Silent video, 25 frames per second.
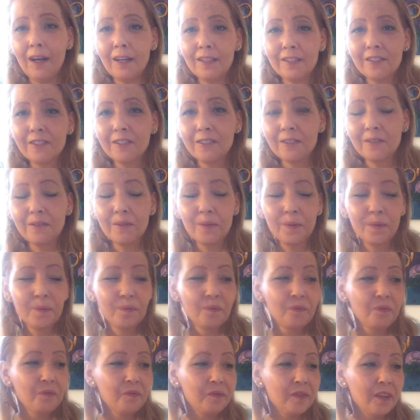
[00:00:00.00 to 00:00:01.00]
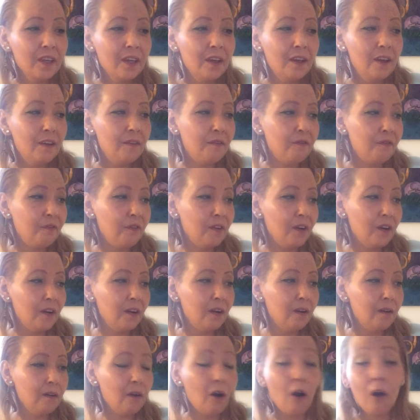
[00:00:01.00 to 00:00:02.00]
write to me if
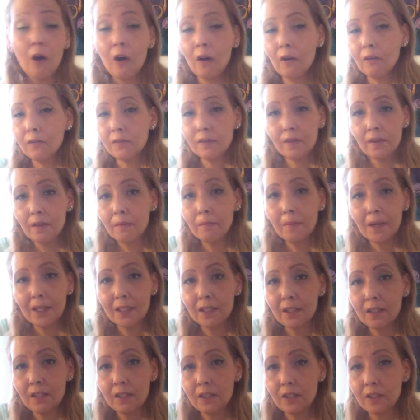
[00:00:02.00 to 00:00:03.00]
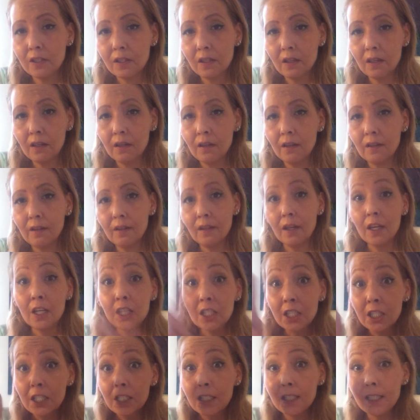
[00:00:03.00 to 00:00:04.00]
uh, or the message uh, the
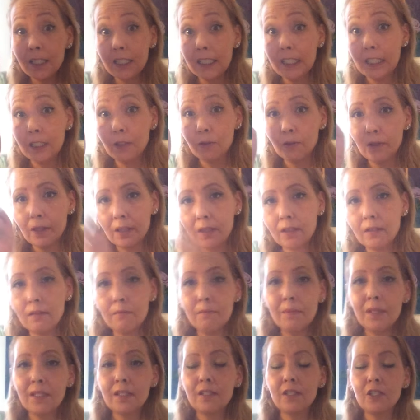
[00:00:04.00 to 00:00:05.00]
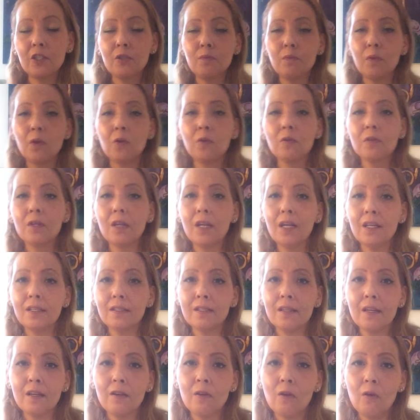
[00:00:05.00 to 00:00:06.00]
secret message board
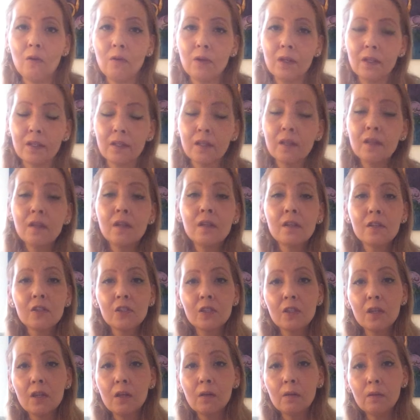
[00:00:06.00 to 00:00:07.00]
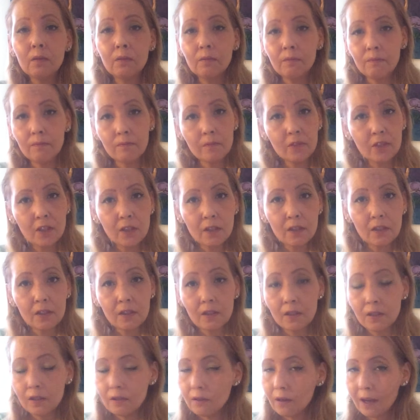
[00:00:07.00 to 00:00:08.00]
as I call it so so
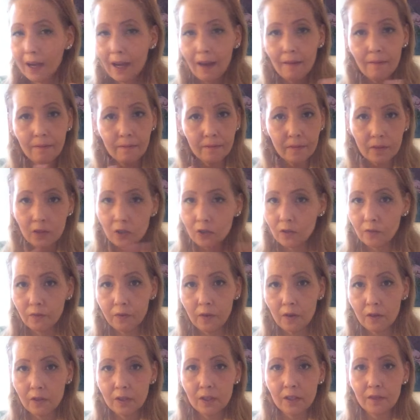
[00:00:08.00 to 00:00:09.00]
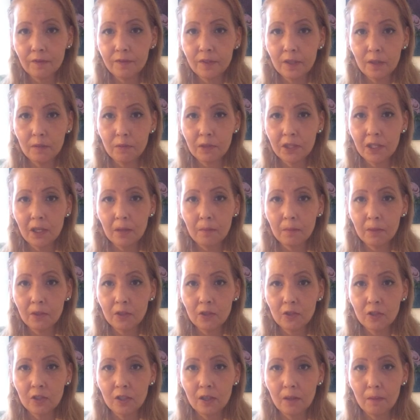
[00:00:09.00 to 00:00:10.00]
you have to 1st of September
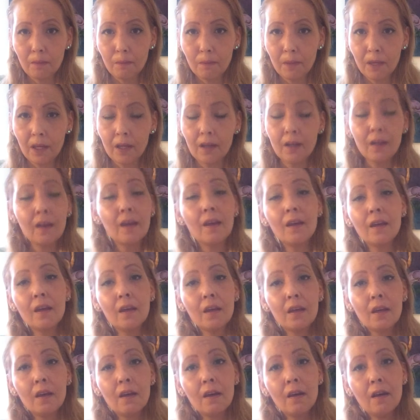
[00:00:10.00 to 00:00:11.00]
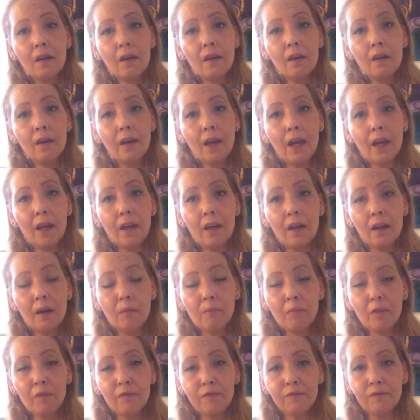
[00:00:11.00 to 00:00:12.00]
to submit uh, and
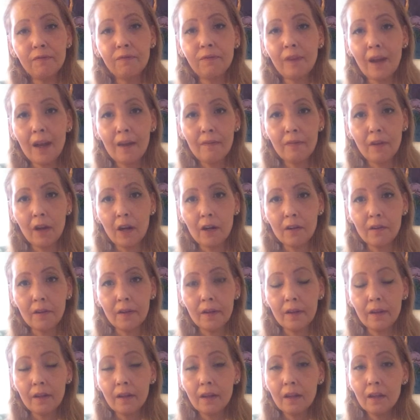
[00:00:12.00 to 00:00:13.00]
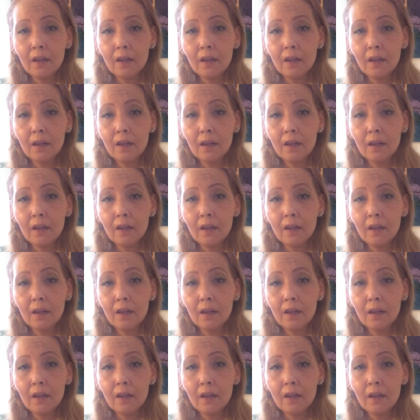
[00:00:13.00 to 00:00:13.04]
number 500